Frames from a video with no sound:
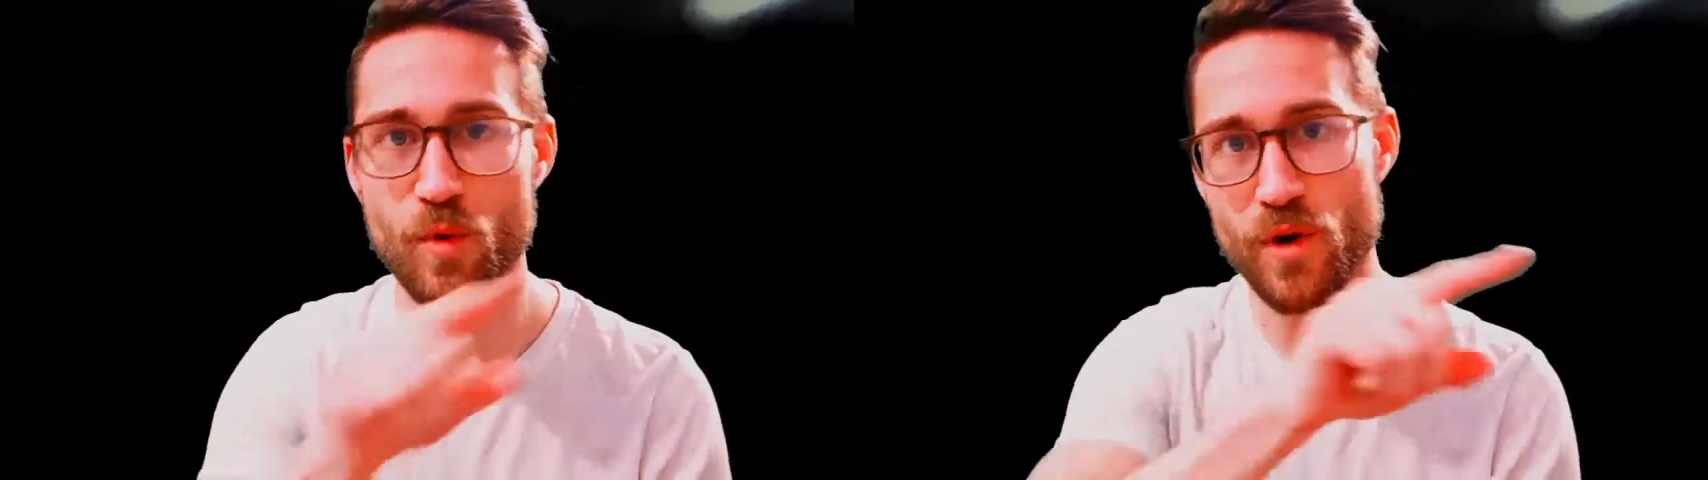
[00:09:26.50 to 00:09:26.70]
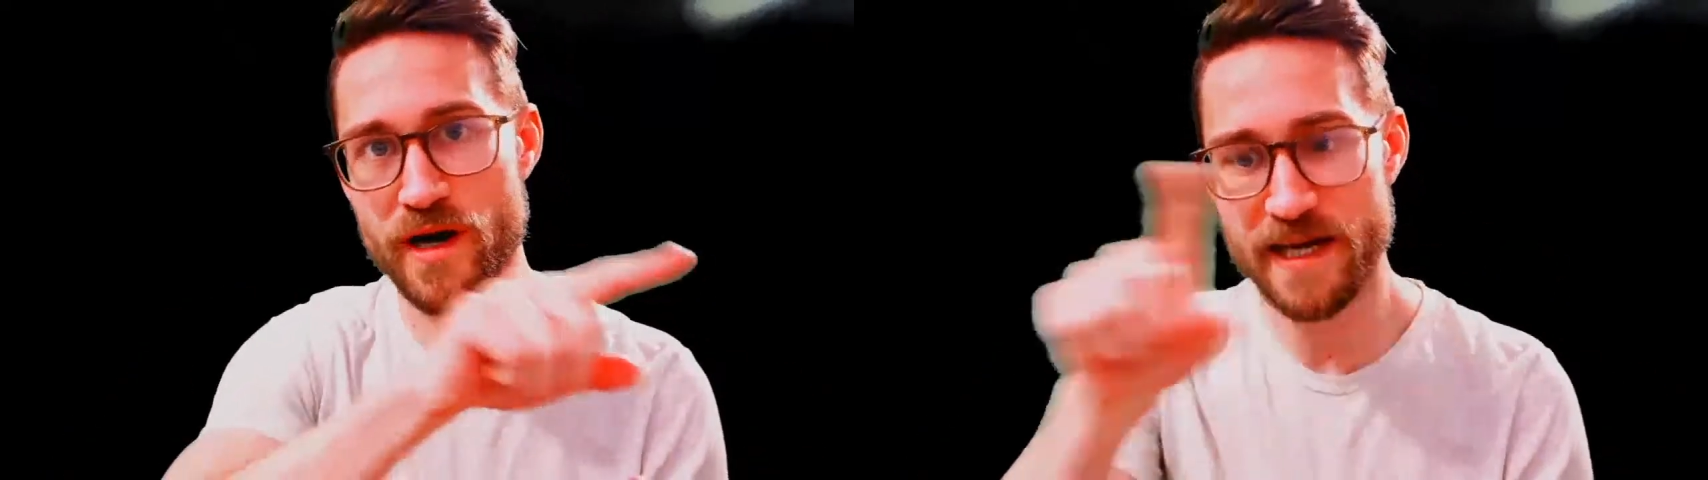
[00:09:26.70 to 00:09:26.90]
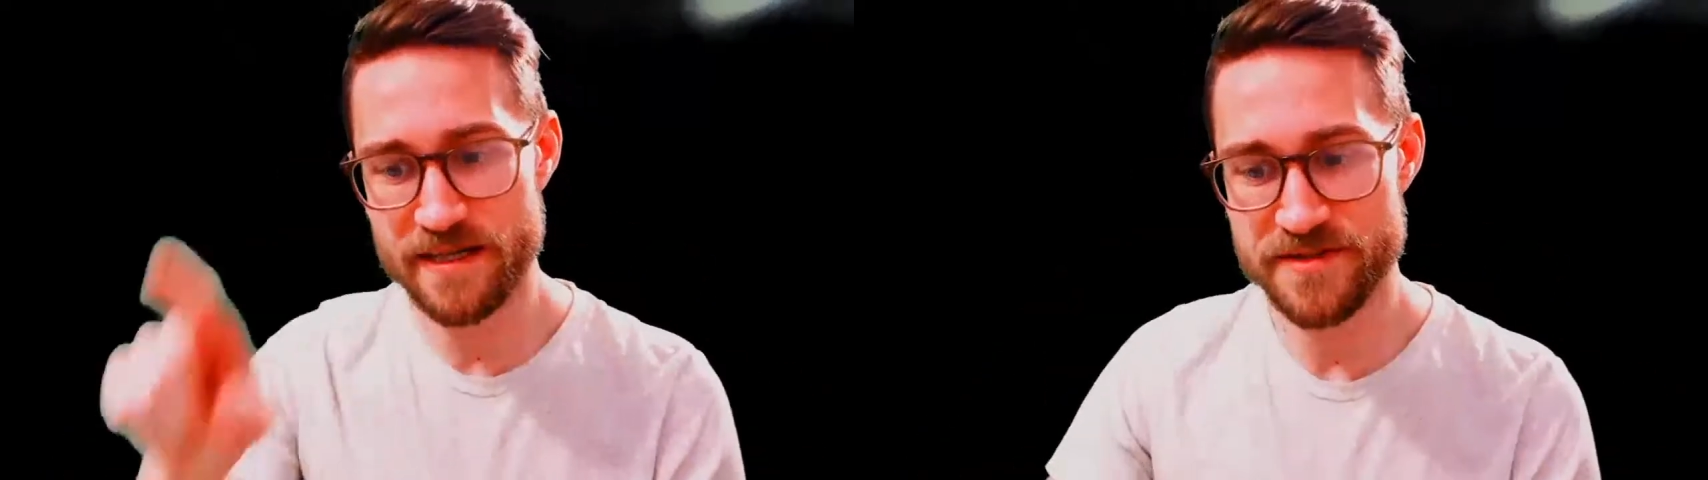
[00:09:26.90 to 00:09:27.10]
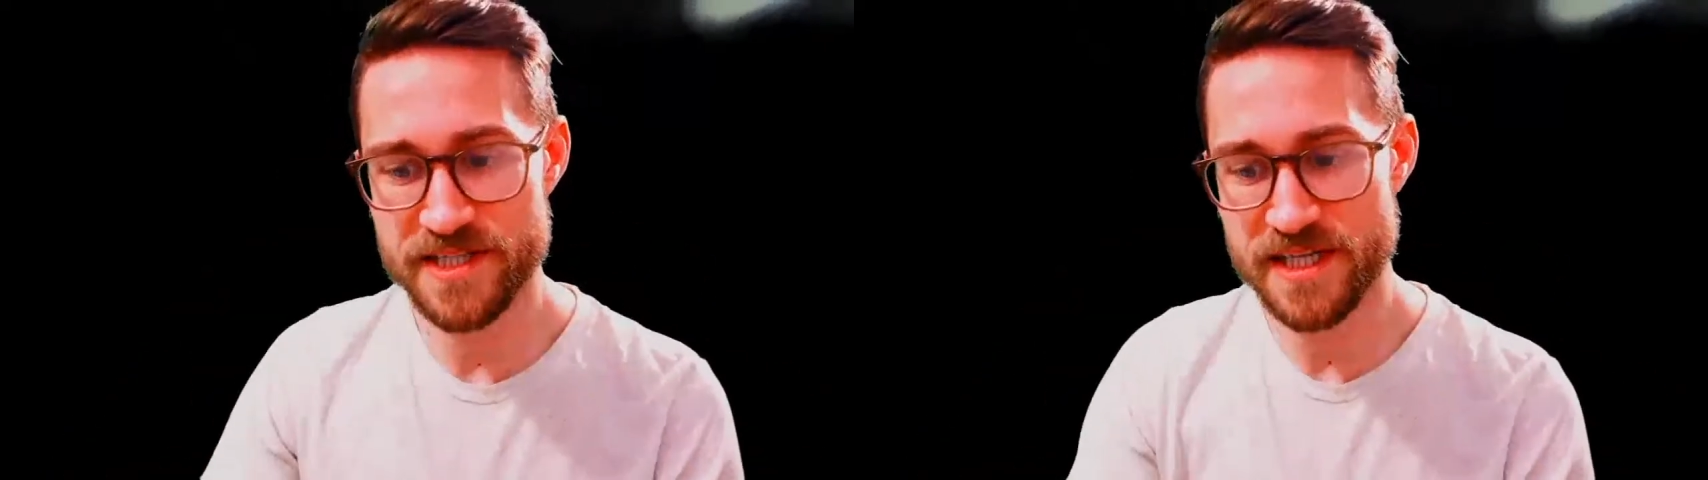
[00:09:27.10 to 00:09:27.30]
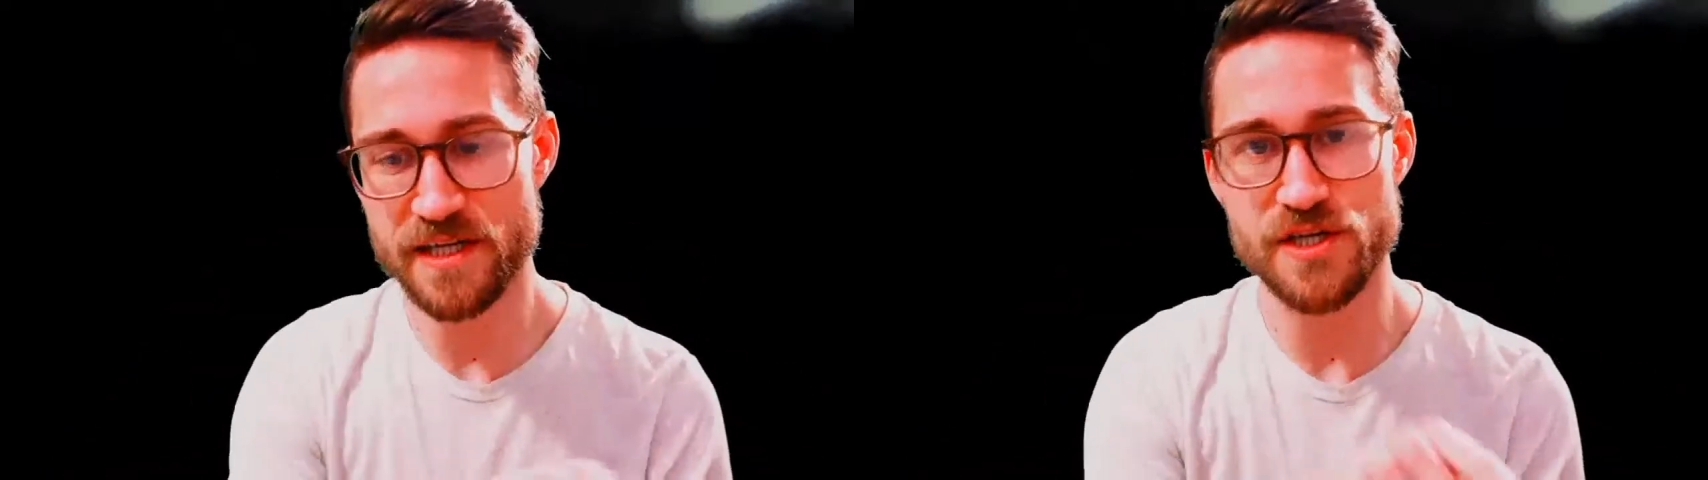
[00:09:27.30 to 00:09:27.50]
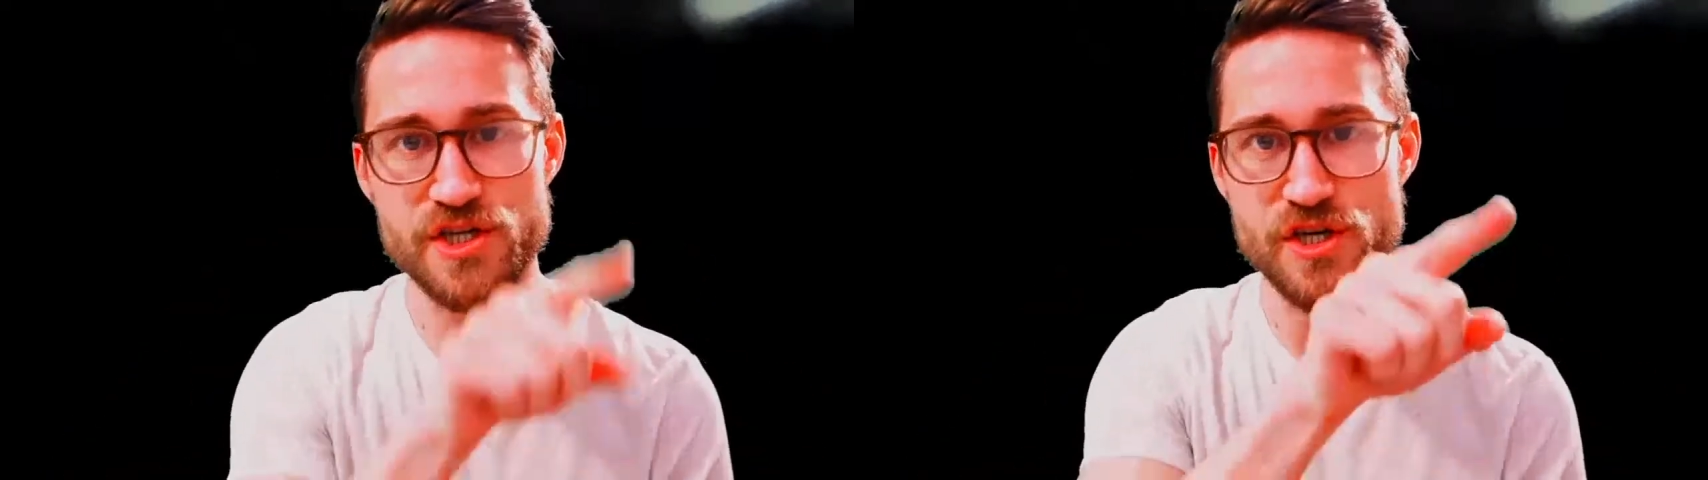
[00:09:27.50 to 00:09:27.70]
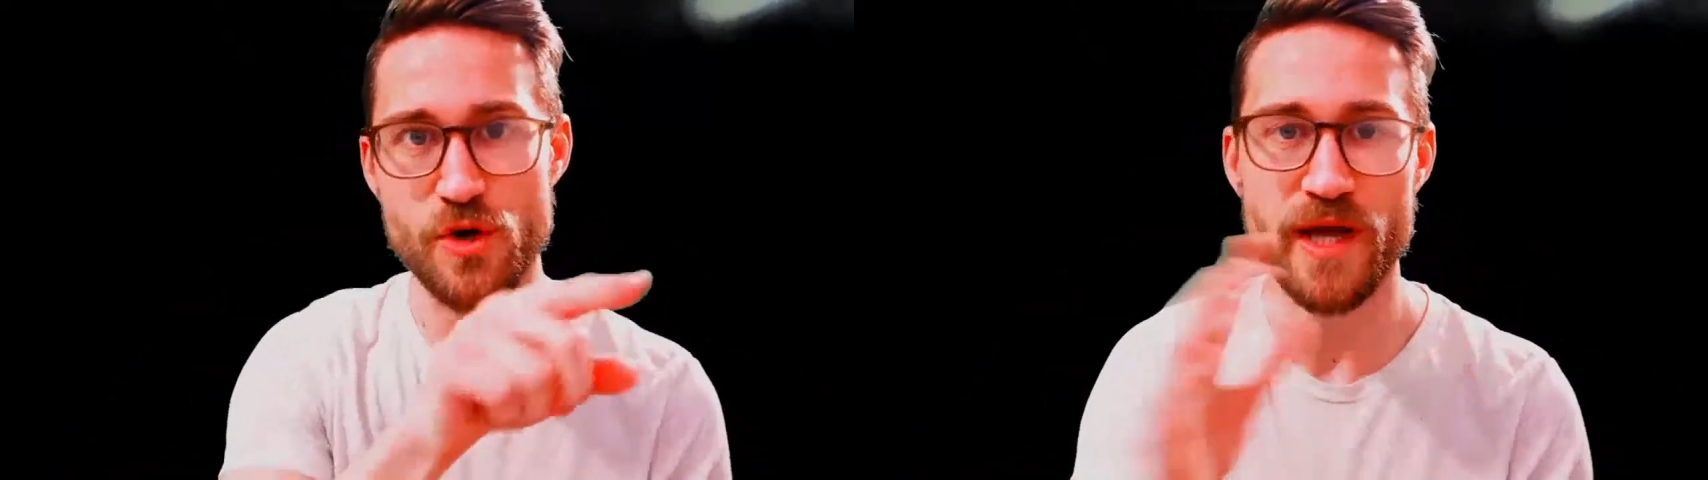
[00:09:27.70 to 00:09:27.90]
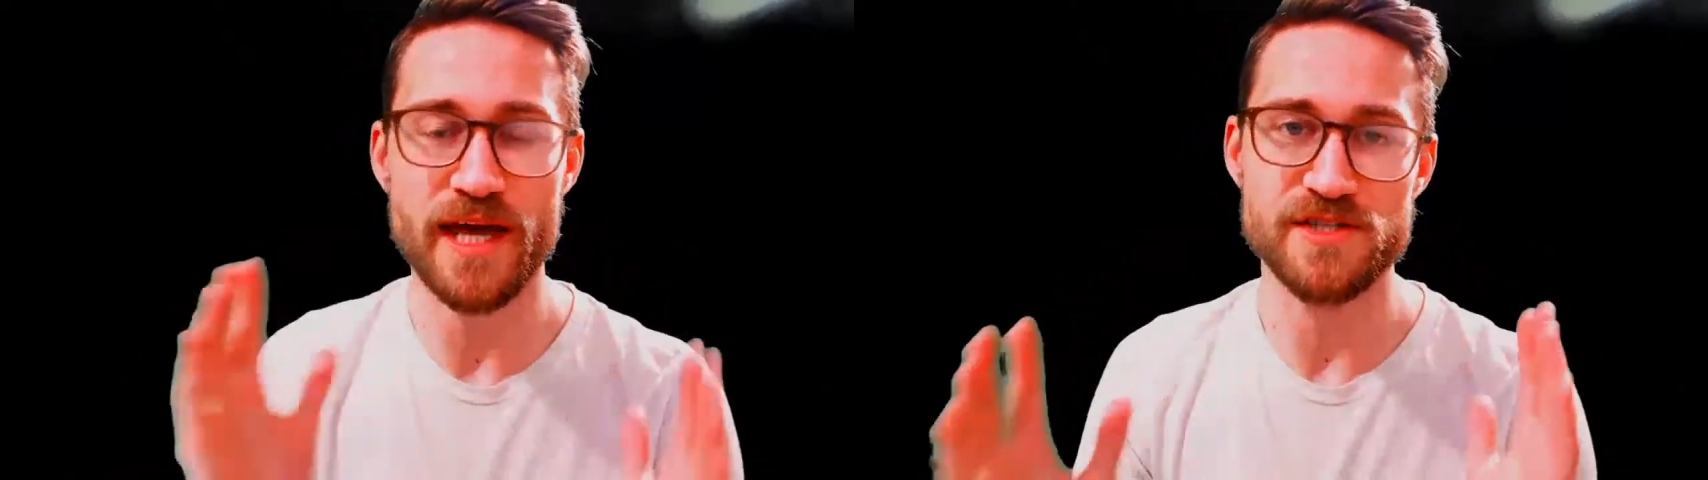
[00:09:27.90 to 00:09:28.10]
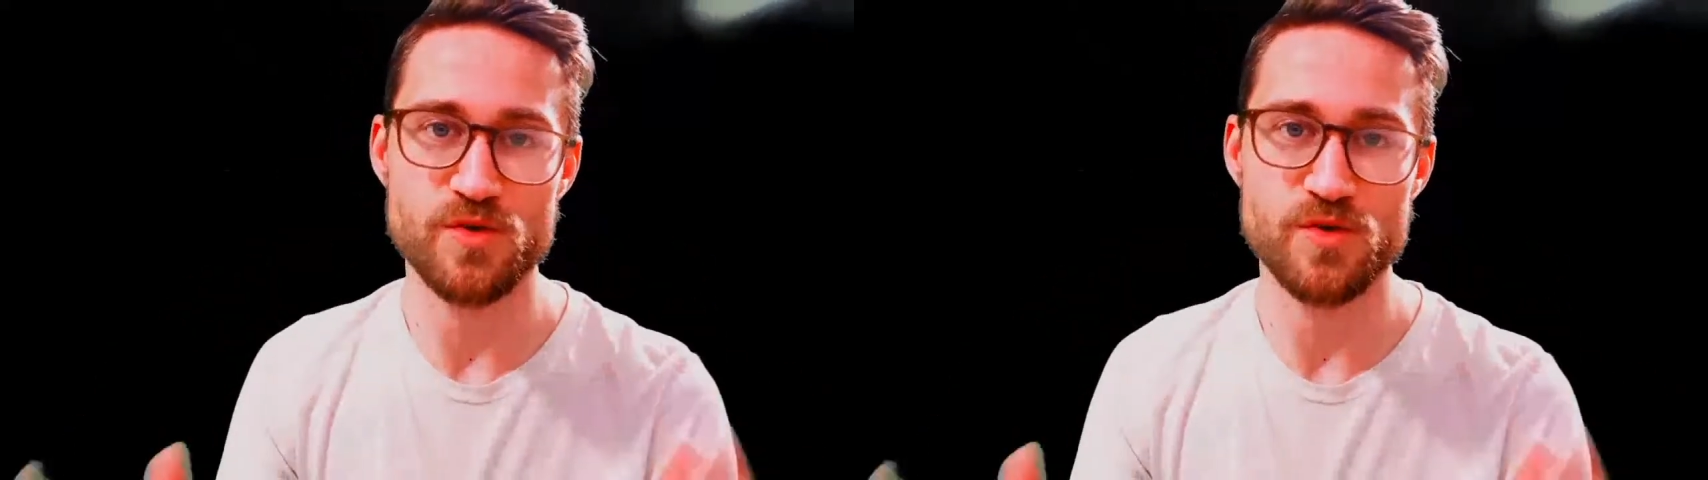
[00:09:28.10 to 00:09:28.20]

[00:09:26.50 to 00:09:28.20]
while kind of seeing a showcased